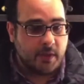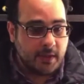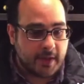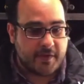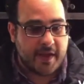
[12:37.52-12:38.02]

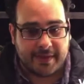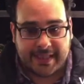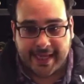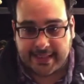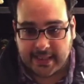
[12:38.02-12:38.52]
if you haven't
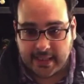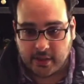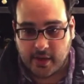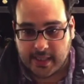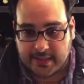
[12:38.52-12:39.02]
tasted it, go
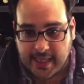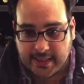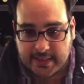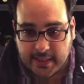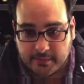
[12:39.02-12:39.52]
ahead and
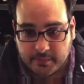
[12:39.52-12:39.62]
taste it.